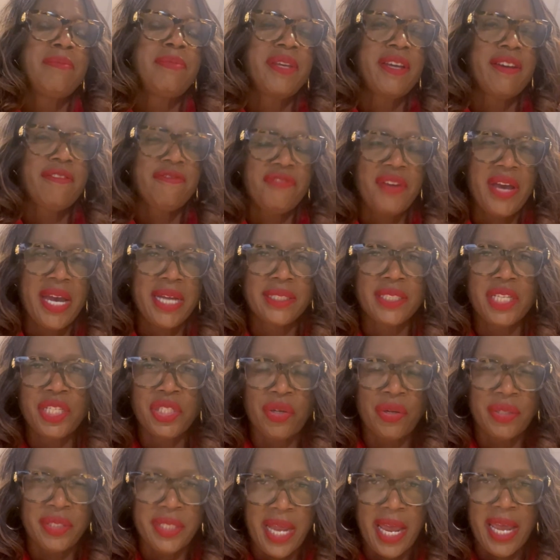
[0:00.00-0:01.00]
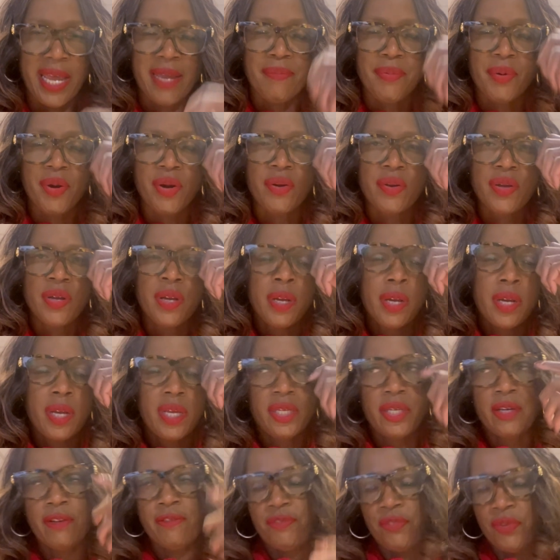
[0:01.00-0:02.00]
be affecting your neighbor,
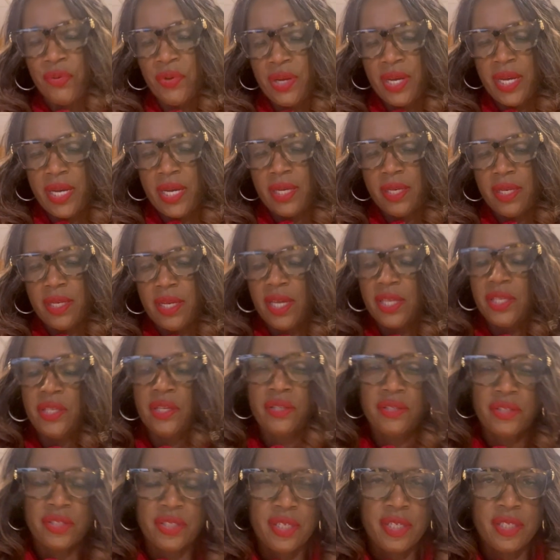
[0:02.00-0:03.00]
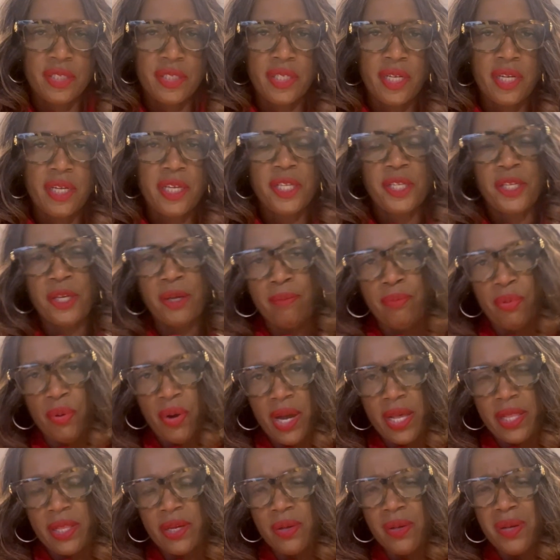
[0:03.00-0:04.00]
your friend, your sister, your
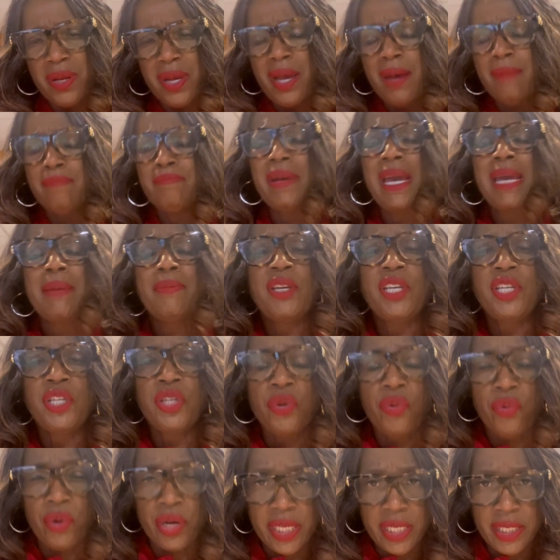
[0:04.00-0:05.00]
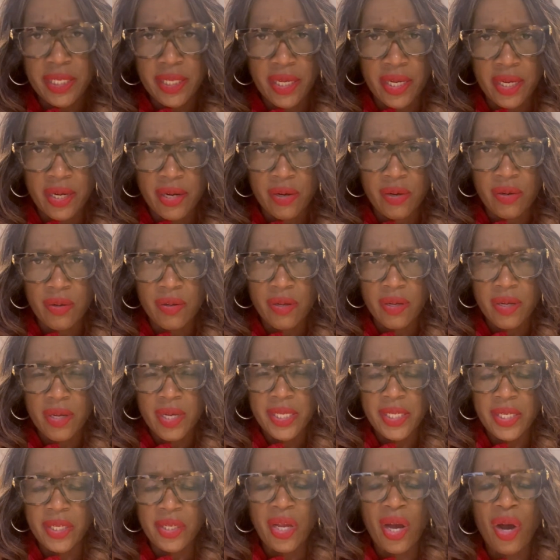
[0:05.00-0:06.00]
brother, maybe you in a year,
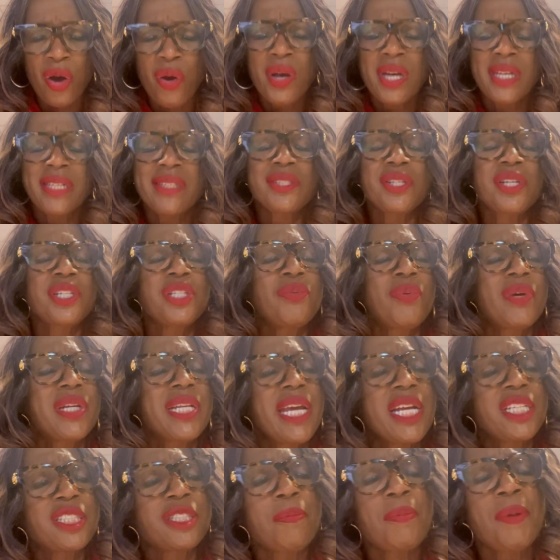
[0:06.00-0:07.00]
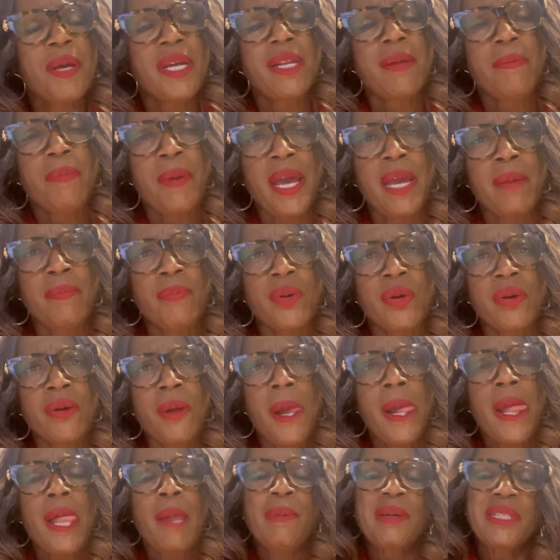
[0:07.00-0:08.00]
So you want to get your pen and paper,
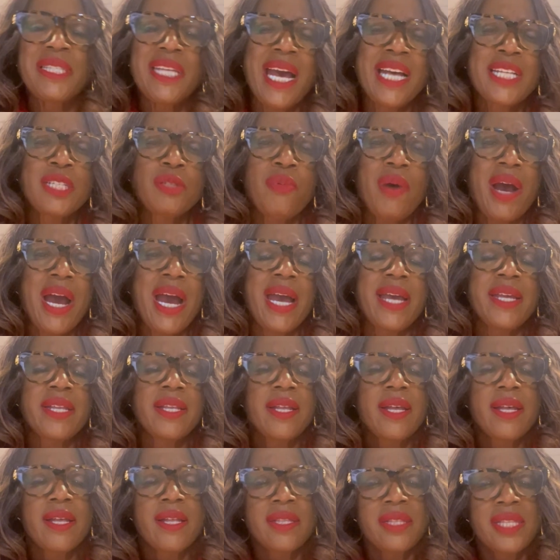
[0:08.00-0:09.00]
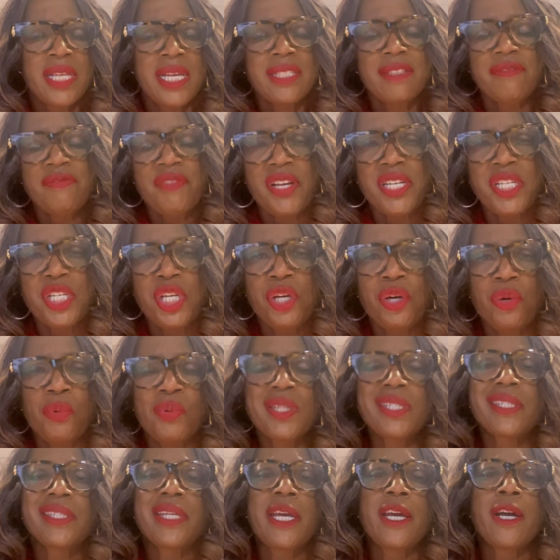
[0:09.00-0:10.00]
but that's why this video will
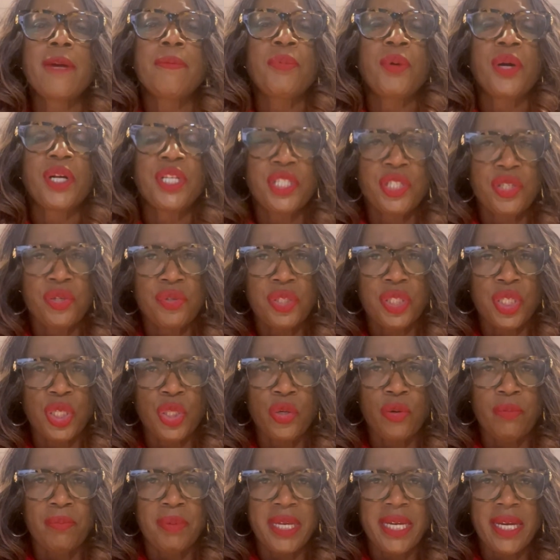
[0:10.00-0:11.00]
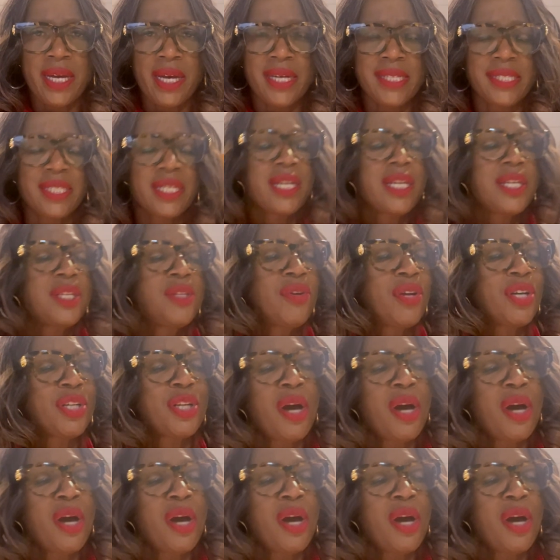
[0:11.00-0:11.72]
stay up on YouTube, because you can